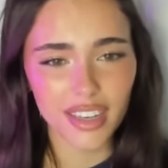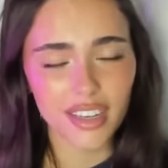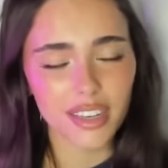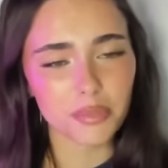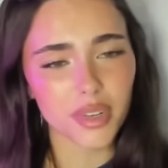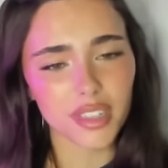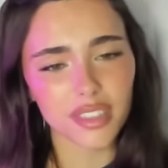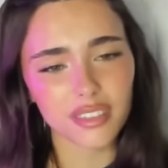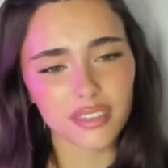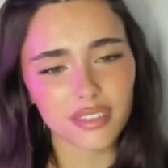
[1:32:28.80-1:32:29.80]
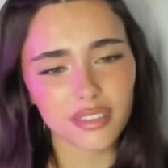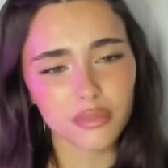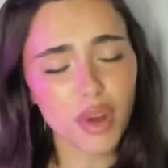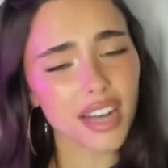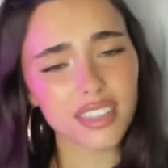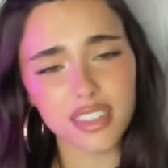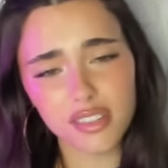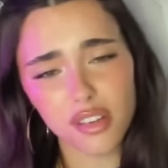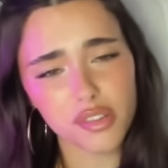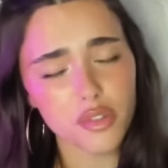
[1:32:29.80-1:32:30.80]
But practice
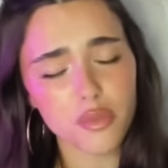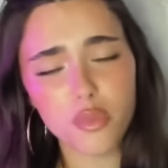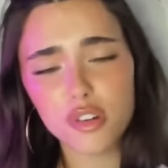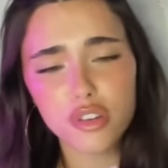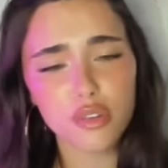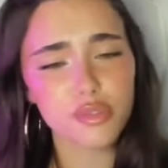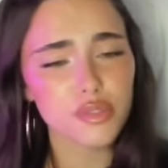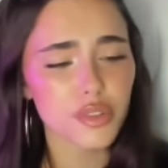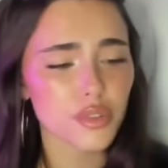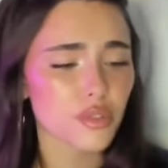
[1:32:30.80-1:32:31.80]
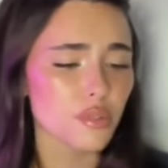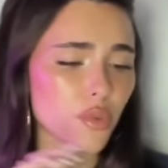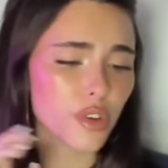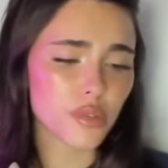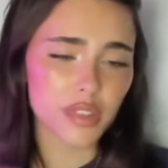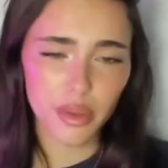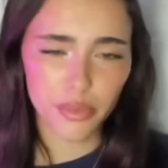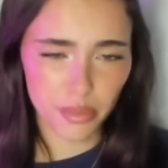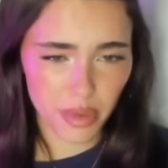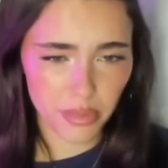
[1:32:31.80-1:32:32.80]
also, the more shows you do, the more you sing
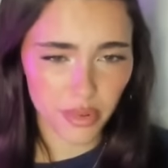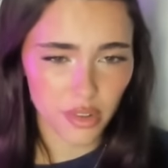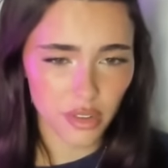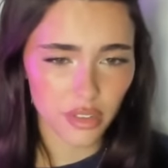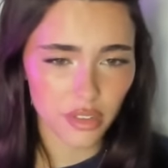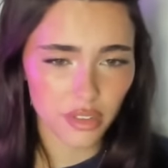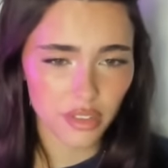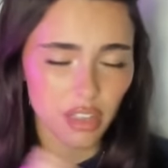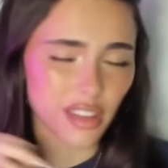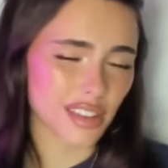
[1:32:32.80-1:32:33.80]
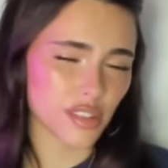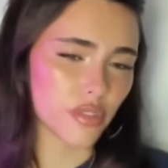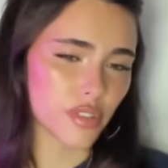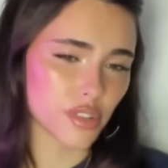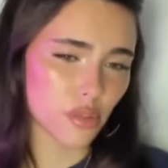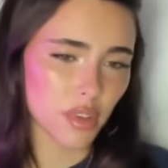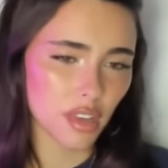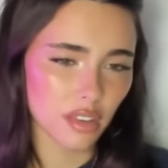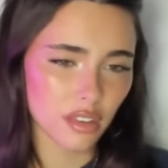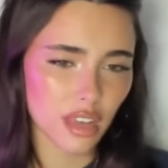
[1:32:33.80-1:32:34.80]
for people, the less nervous you'll
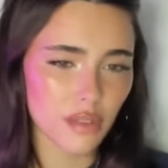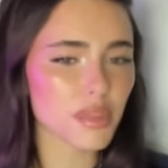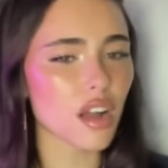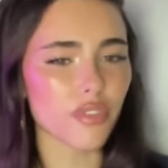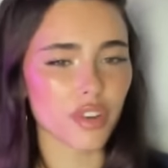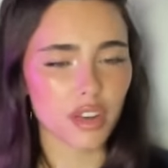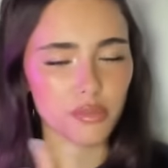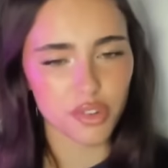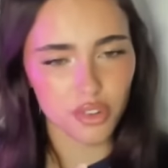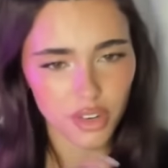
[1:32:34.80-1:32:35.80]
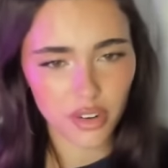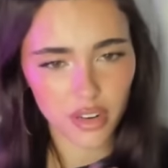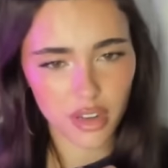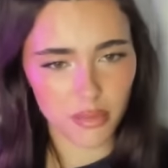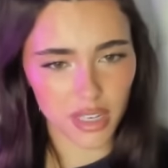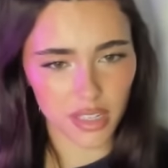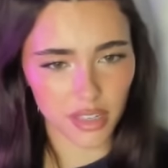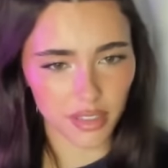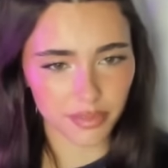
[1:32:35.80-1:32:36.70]
be. And be confident, I'm sure you're amazing.